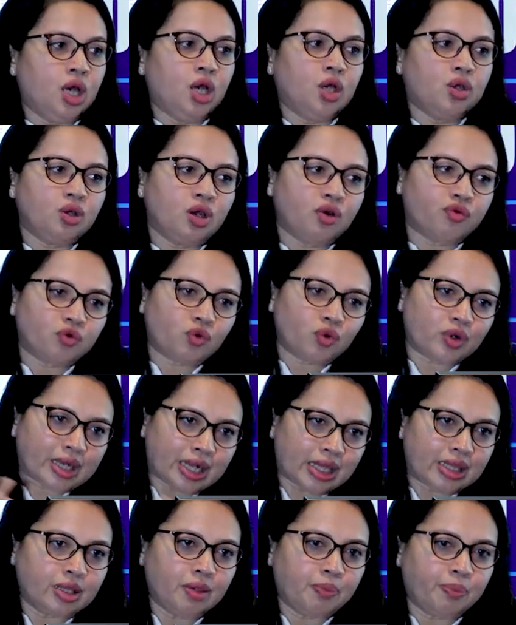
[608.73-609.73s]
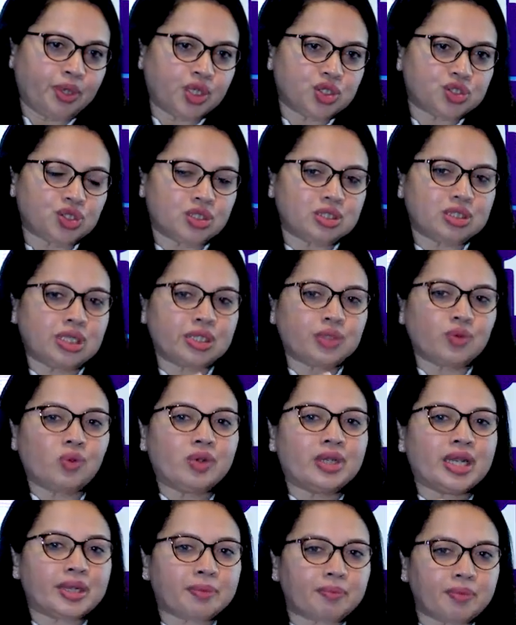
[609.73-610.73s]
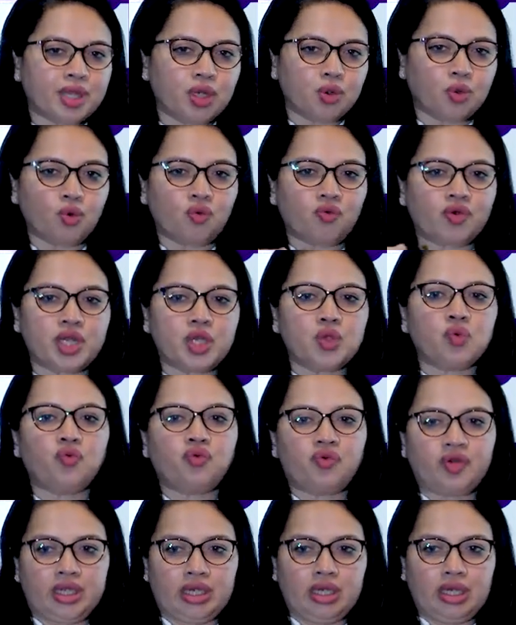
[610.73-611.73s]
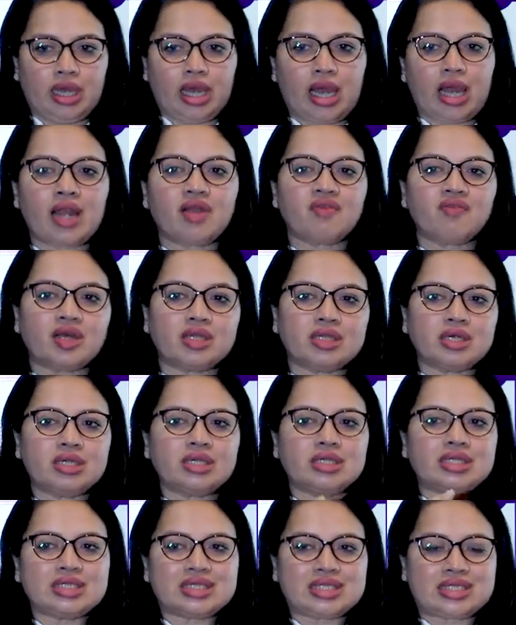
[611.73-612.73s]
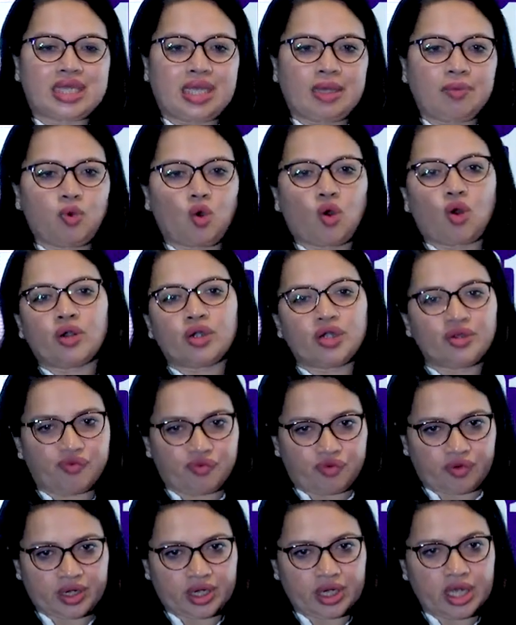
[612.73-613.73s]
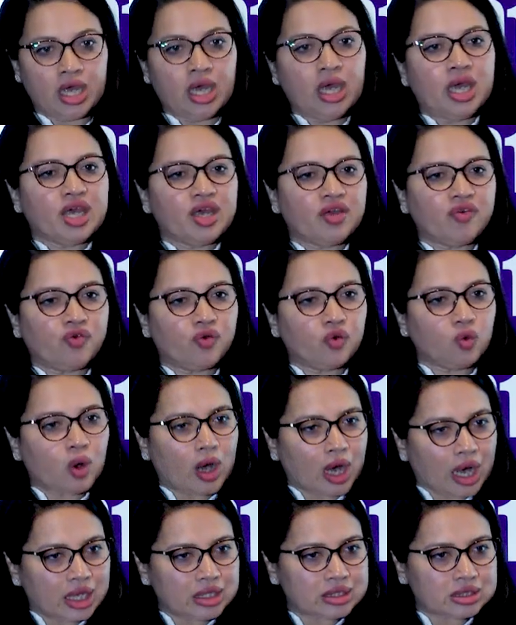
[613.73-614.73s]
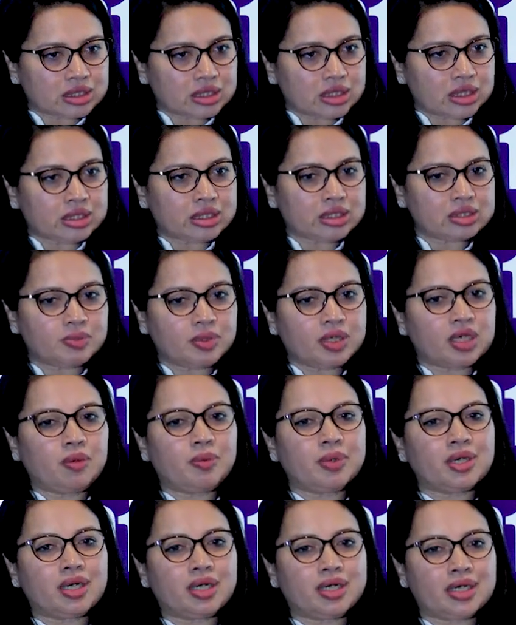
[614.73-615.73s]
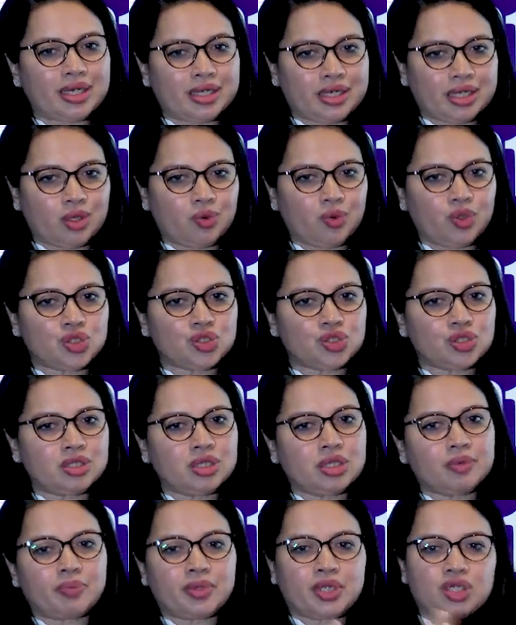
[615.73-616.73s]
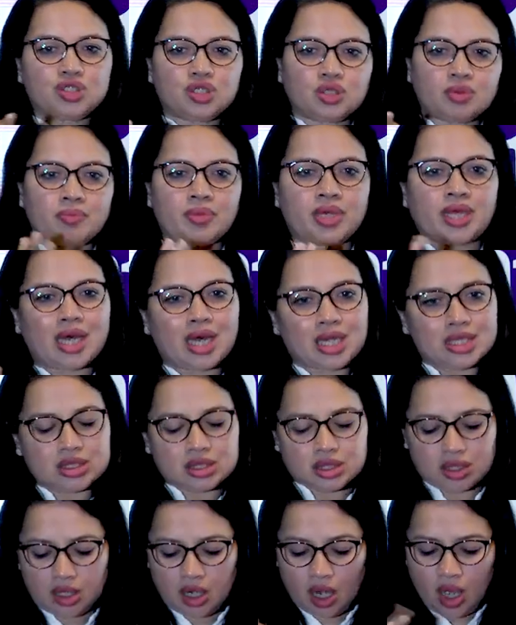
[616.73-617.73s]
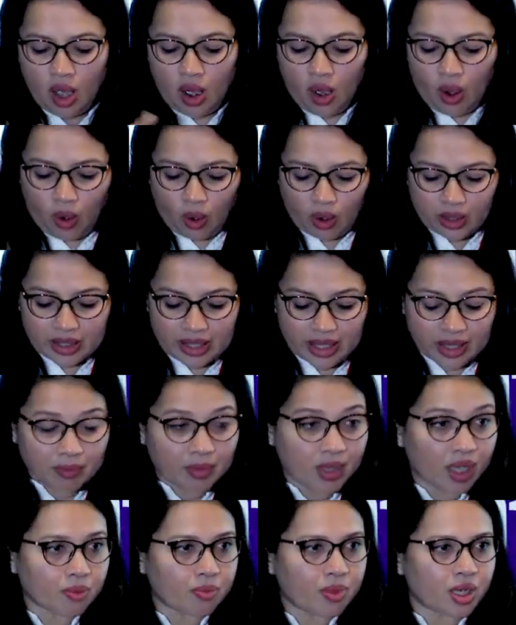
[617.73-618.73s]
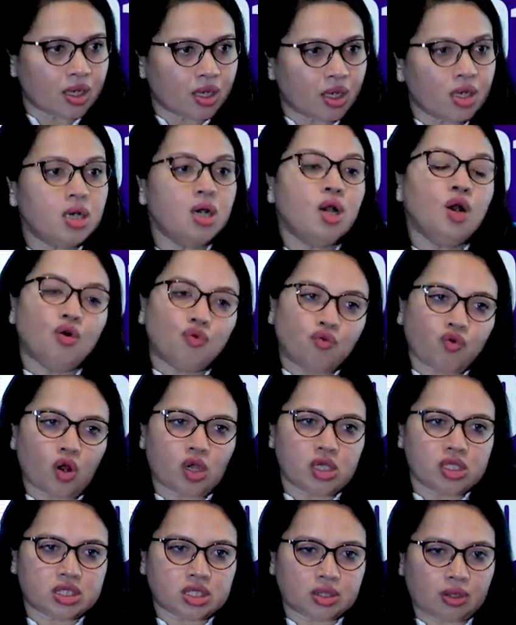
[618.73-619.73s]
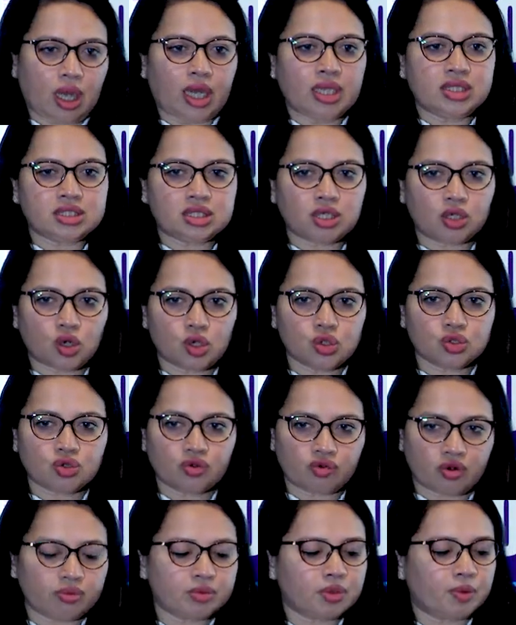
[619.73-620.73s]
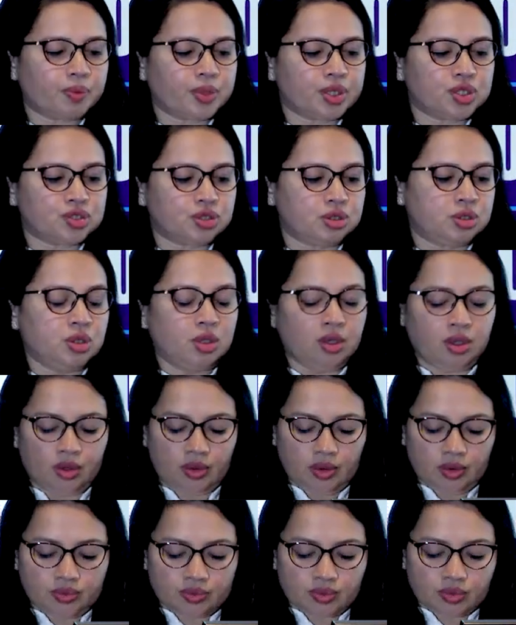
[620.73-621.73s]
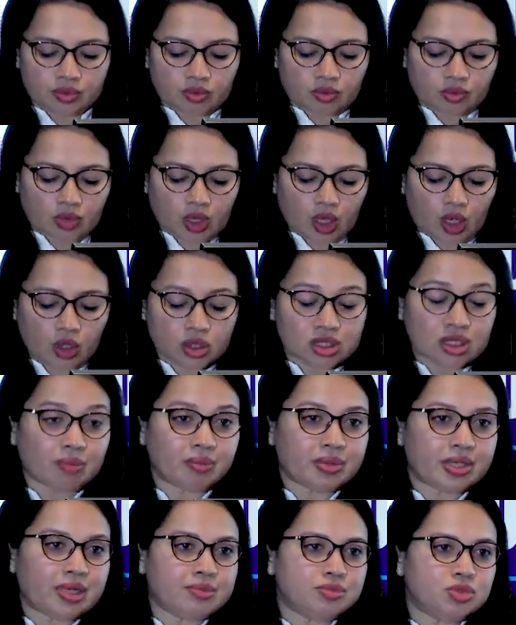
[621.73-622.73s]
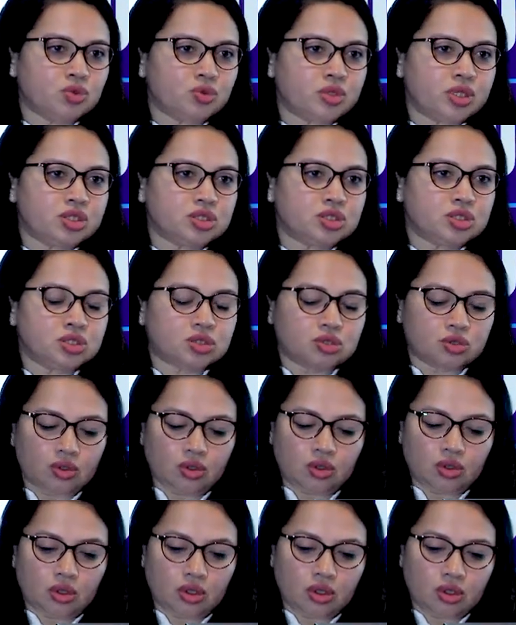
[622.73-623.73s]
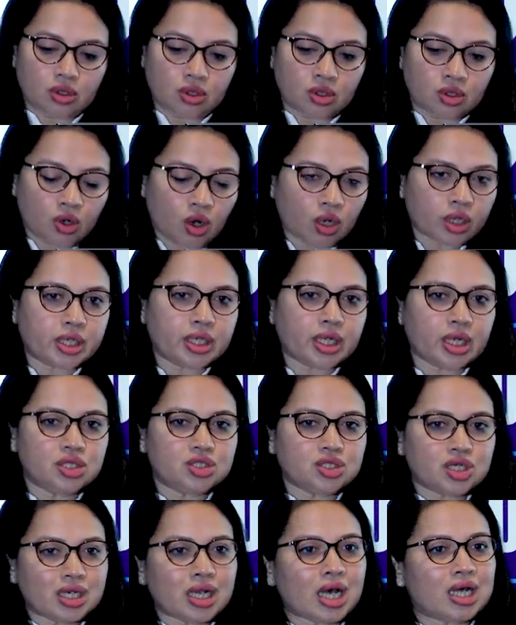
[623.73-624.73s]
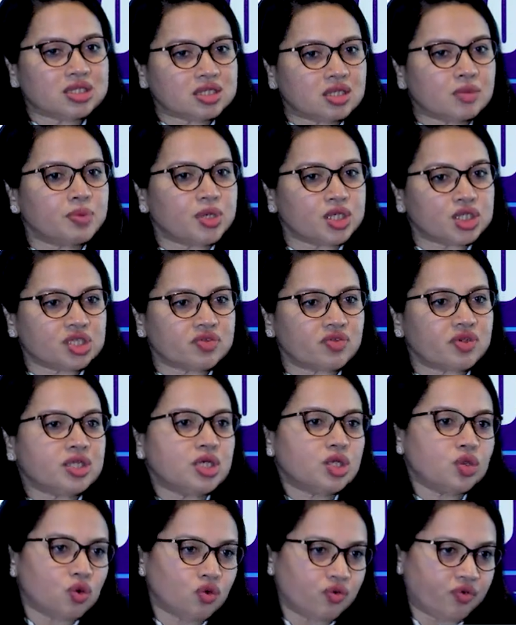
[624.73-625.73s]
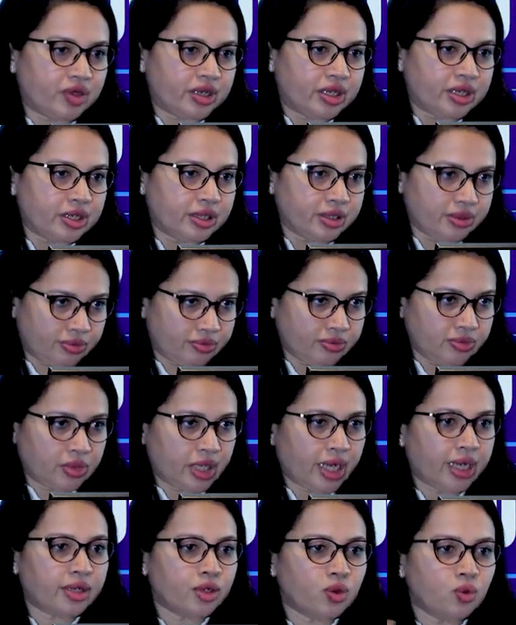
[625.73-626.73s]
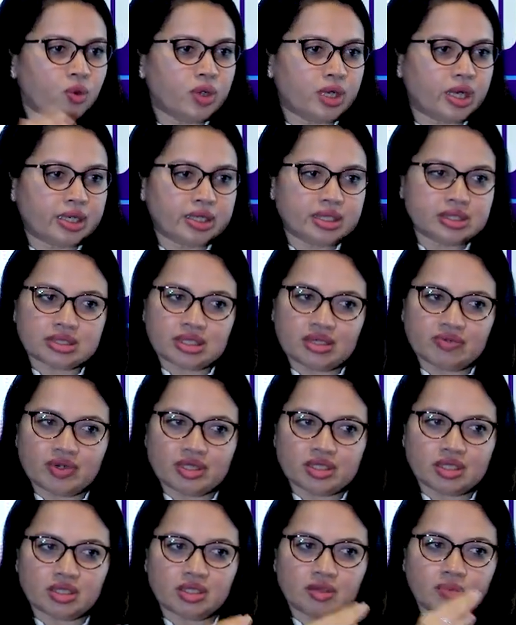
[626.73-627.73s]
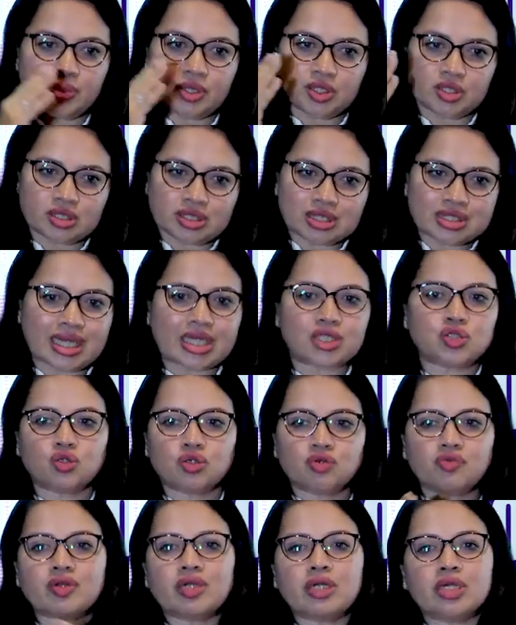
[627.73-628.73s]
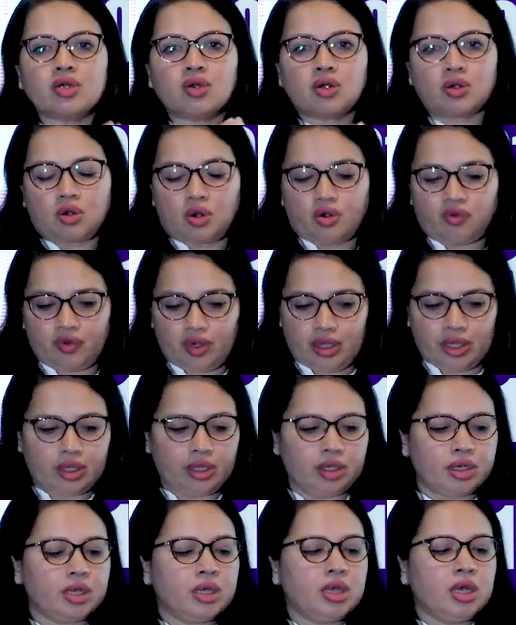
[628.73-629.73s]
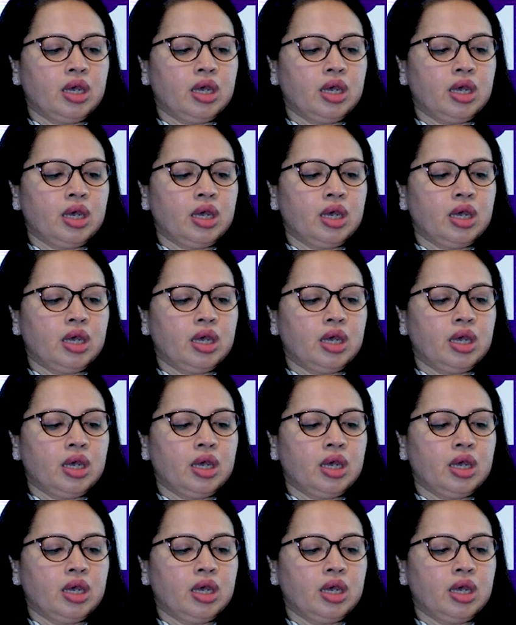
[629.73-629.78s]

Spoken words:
You have to tell the patient that you let me know when you feel and whether it is same or different. If you ask, it is becoming a direct question and patient may answer, or there may be a false answer also from the patient. Or sometimes you can just not touch and ask the patient whether you are feeling it, and you will understand whether the patient is actually feeling or not feeling it.